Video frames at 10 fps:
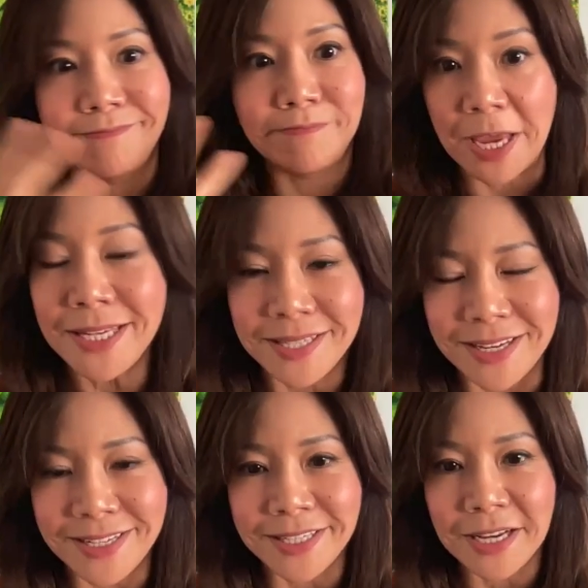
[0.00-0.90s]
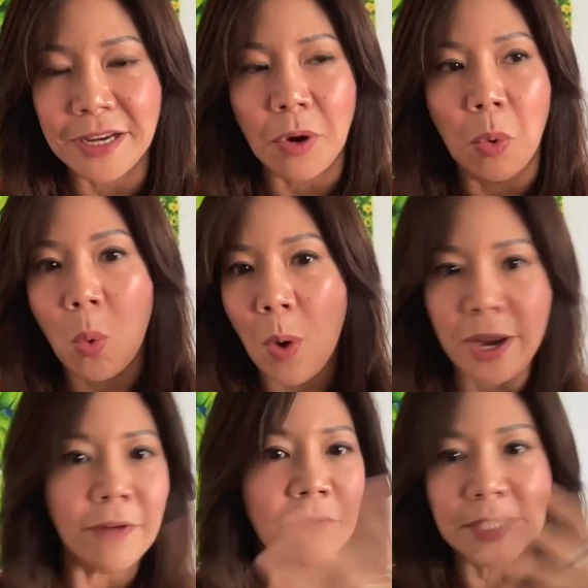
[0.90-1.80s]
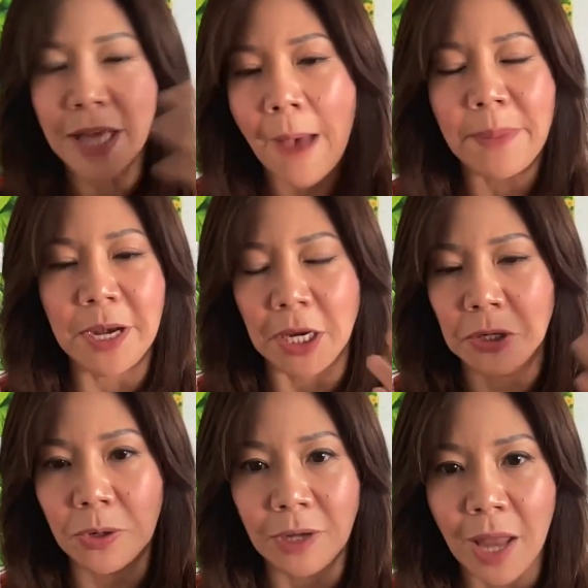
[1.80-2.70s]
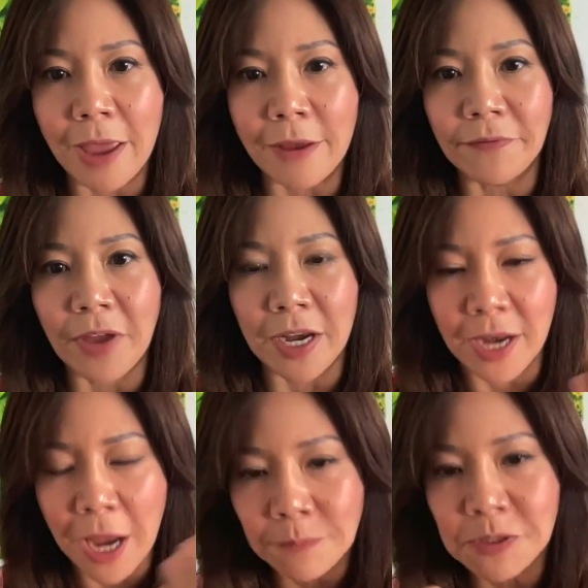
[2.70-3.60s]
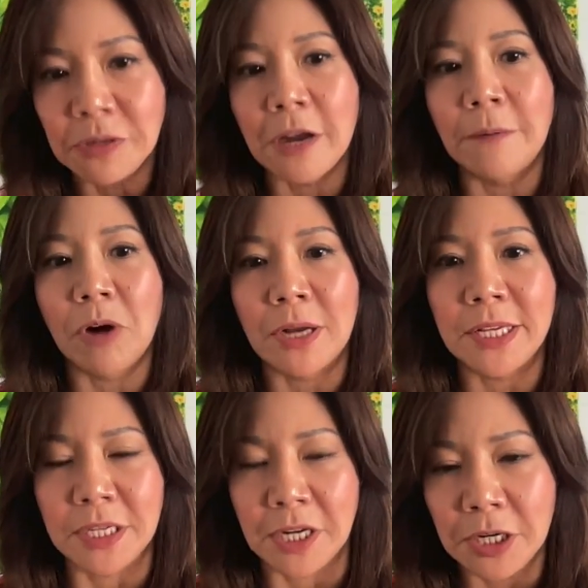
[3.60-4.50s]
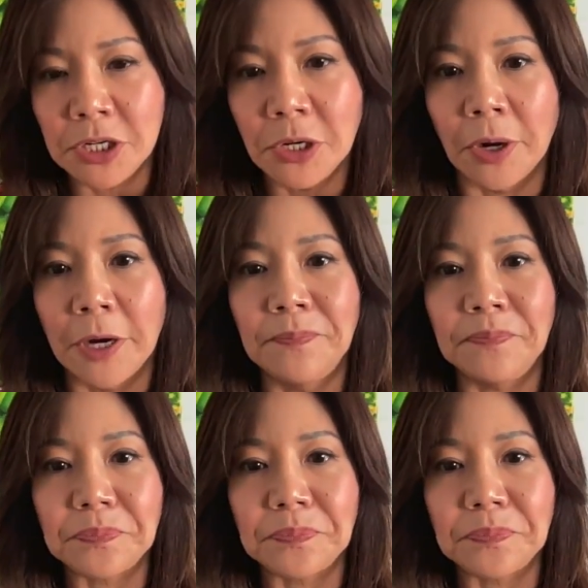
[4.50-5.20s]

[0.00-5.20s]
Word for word: basis whatever is happening in your life and it helps you kind of process and integrate